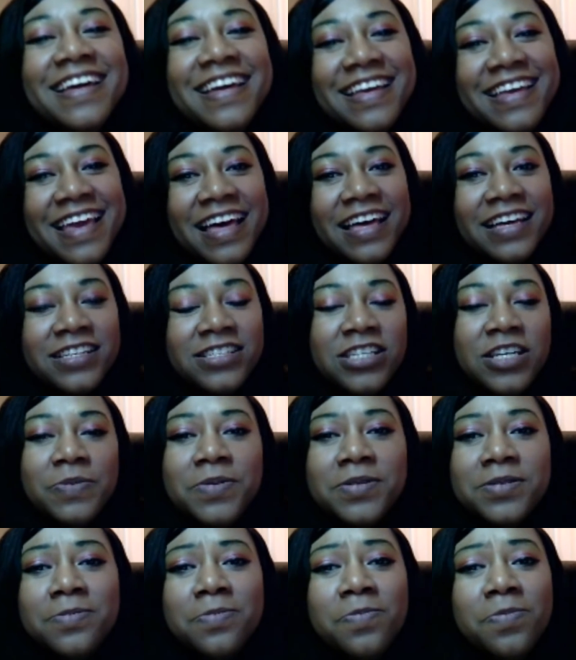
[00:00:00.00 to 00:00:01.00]
yeah, she
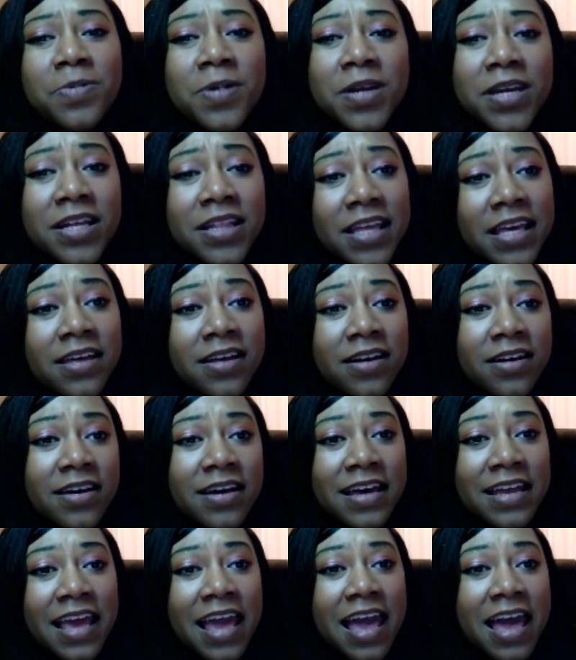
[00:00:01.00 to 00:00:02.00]
was really
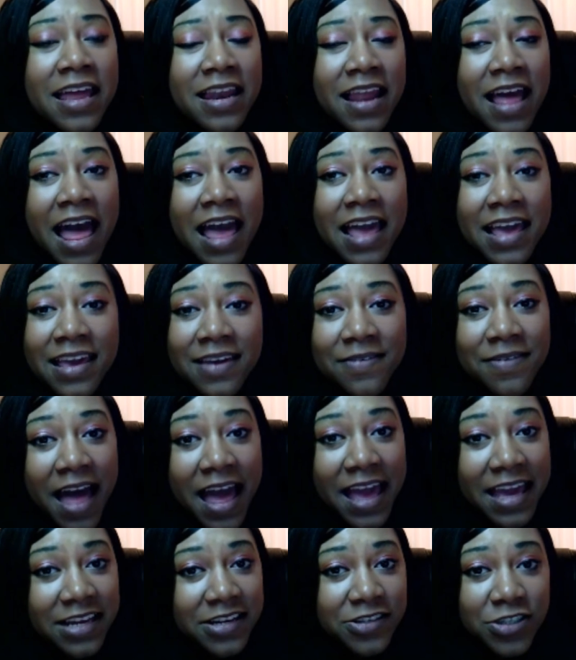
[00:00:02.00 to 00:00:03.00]
good, and
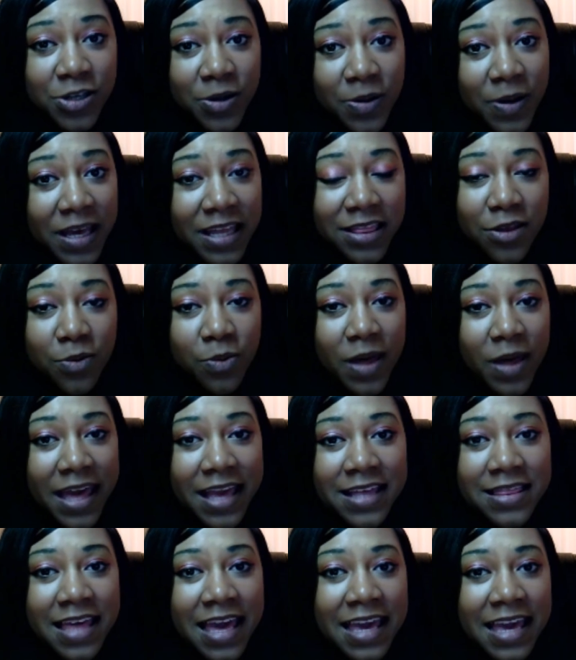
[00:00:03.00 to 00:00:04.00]
I enjoyed the
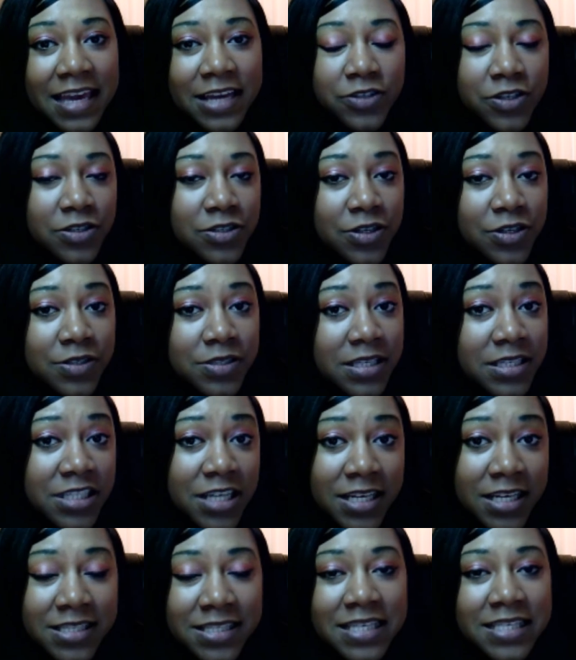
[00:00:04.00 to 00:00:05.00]
way they introduced the
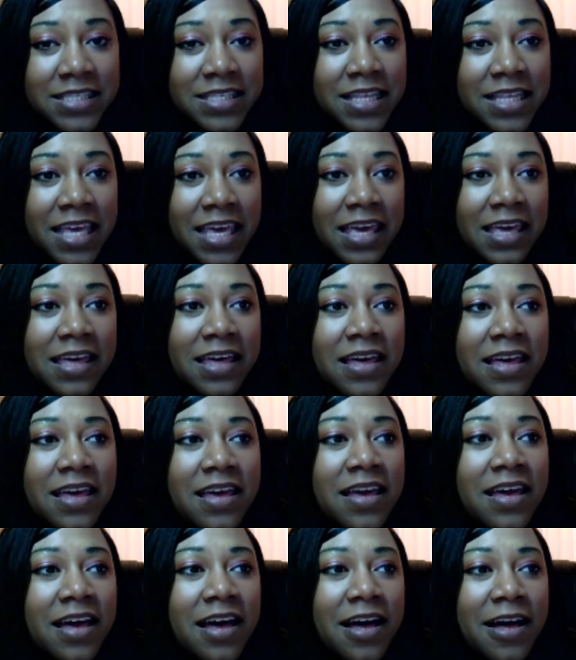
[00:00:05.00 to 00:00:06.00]
Justice League.
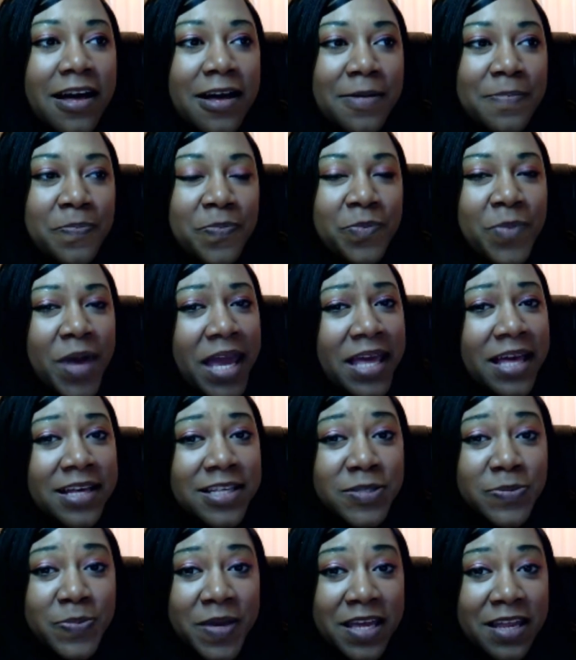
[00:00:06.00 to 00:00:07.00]
My
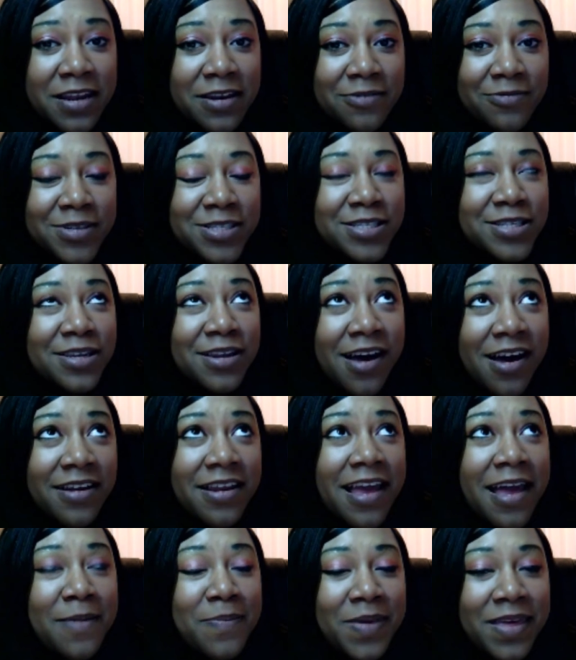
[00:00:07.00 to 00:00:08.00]
husband was not
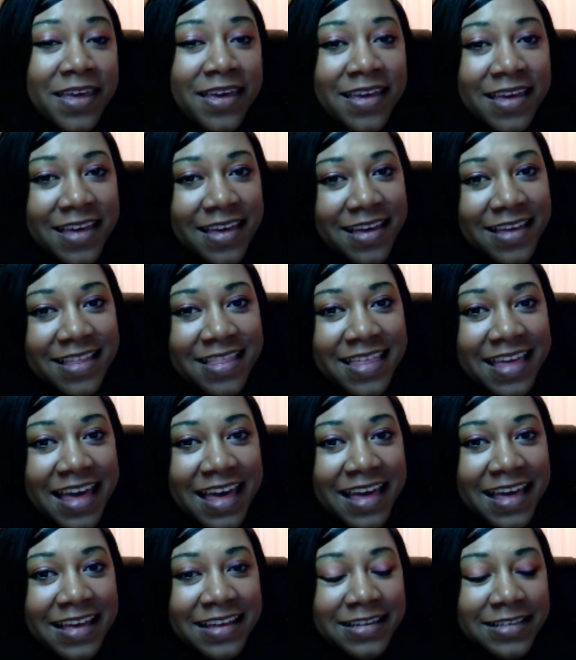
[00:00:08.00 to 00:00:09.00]
happy
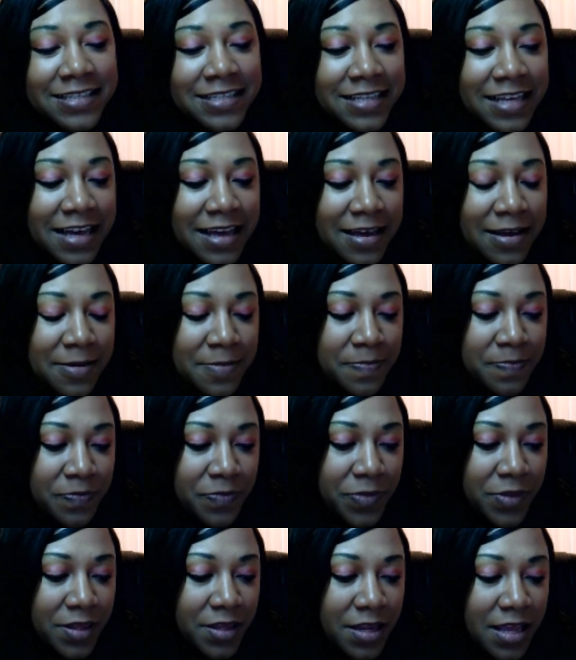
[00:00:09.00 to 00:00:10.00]
that
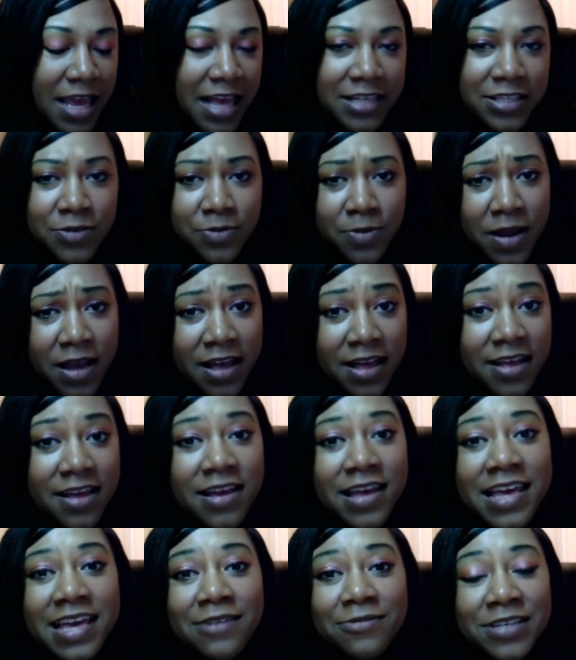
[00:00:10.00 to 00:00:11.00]
Ezra
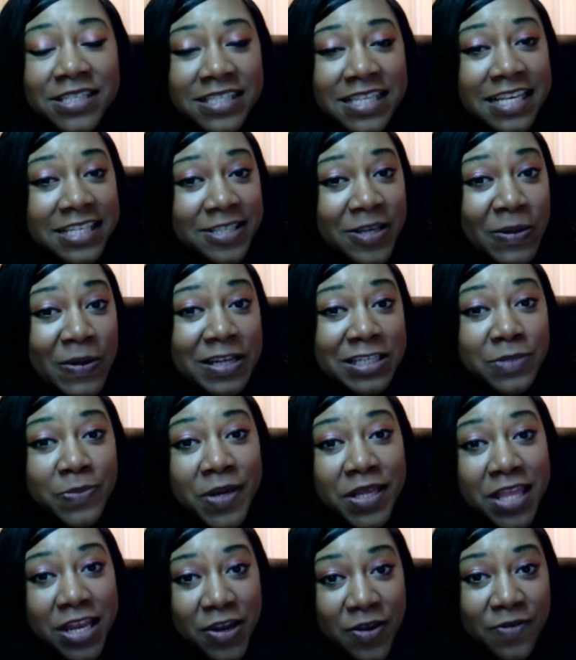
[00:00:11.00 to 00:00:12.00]
is going to
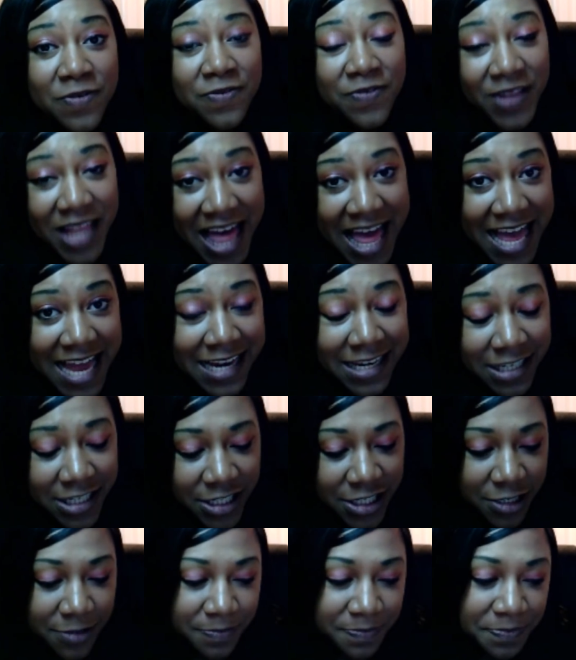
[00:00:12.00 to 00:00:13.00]
be the new
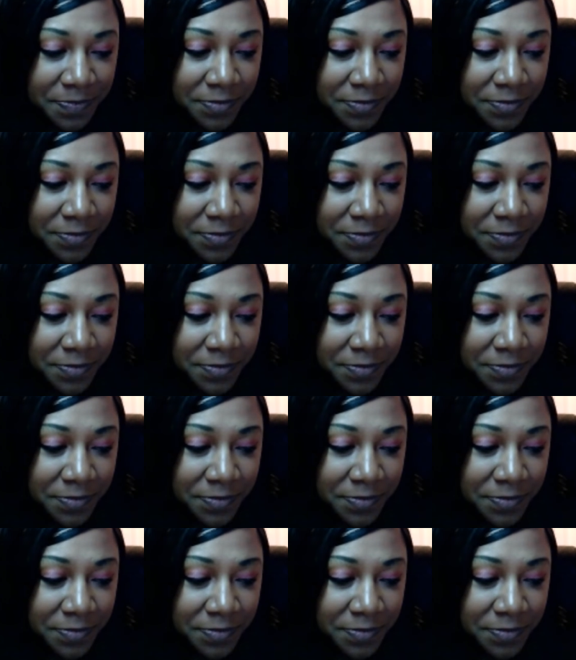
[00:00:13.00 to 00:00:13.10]
Flash,